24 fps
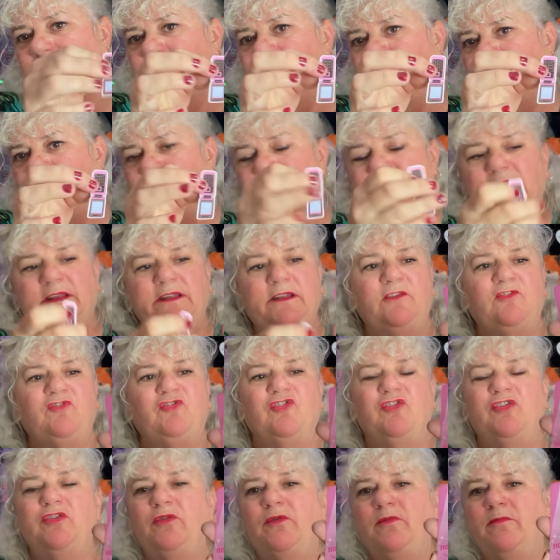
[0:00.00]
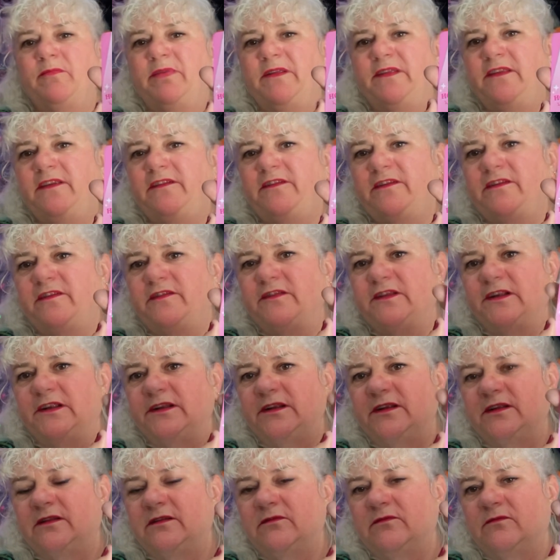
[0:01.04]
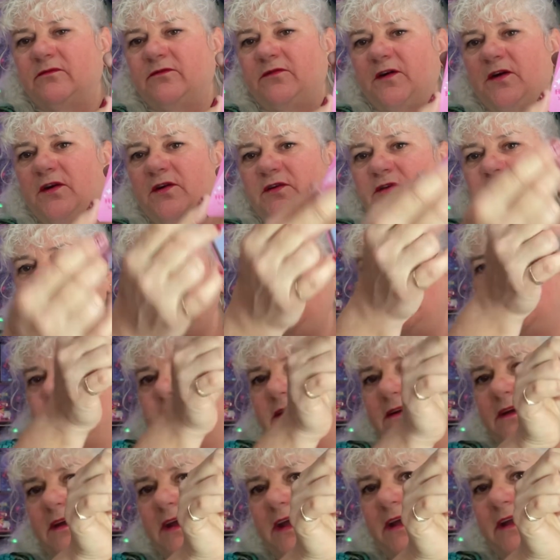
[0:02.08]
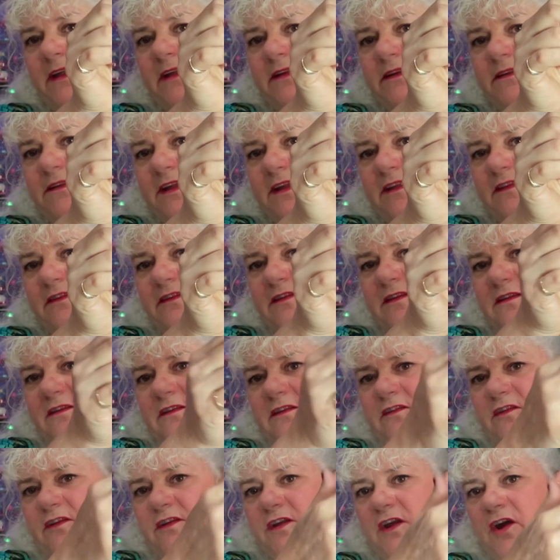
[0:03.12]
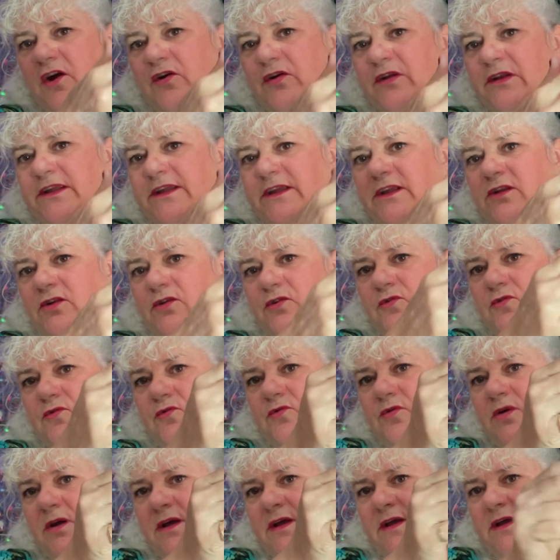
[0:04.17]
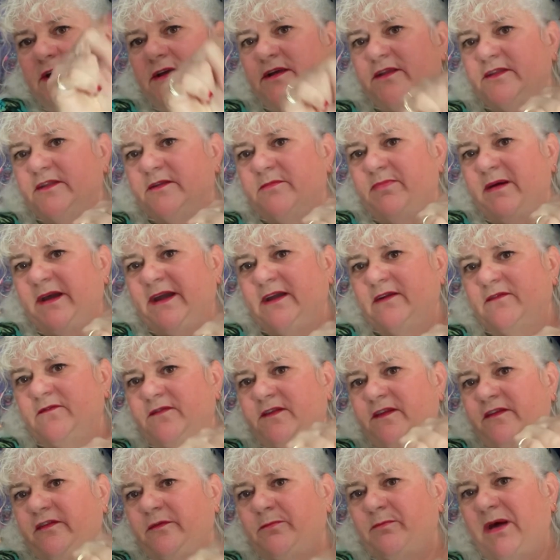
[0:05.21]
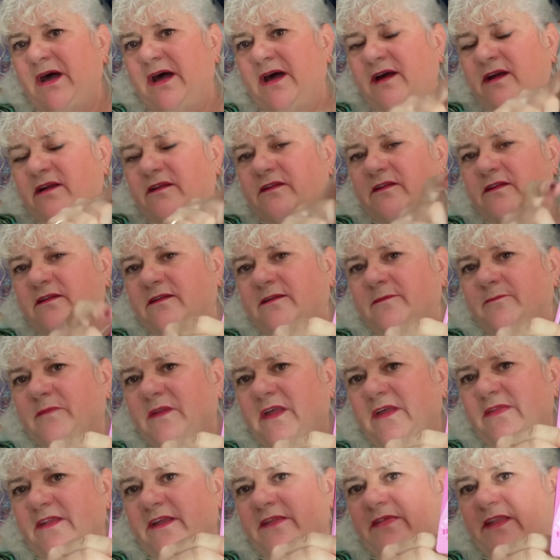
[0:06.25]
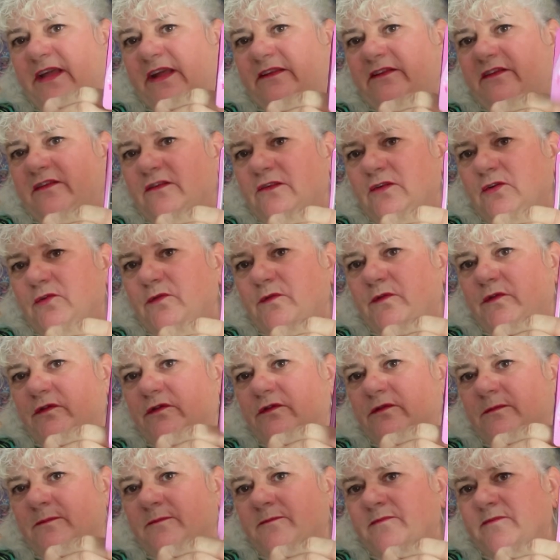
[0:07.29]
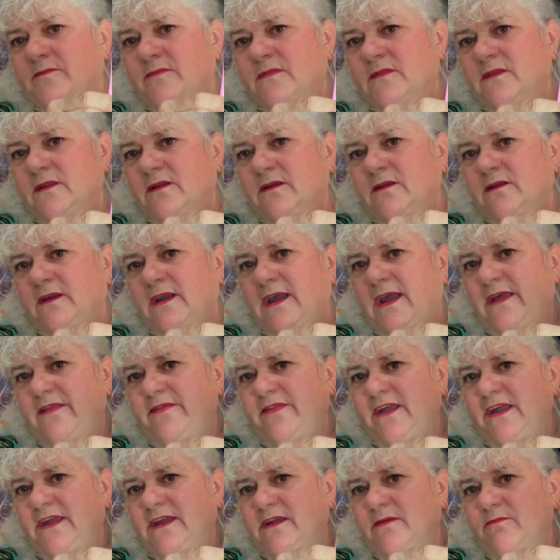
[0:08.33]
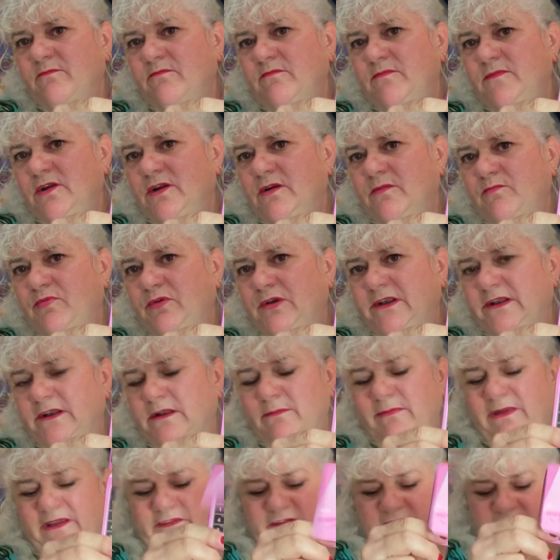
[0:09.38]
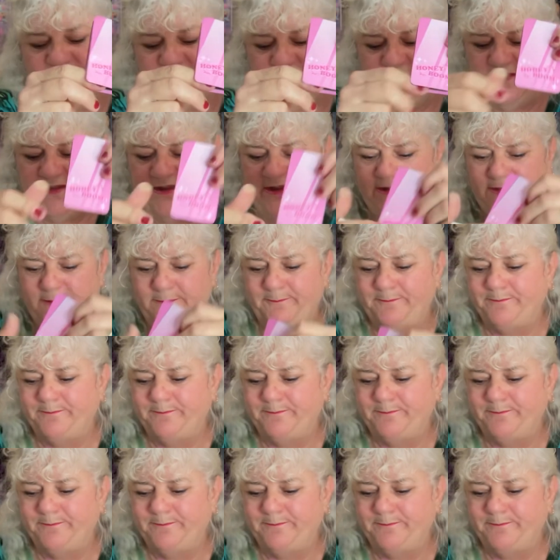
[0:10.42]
a little journal, but this is the little phone, and that's it. So you only glue the back of this part, and then that's loose. And you can put a little message in there.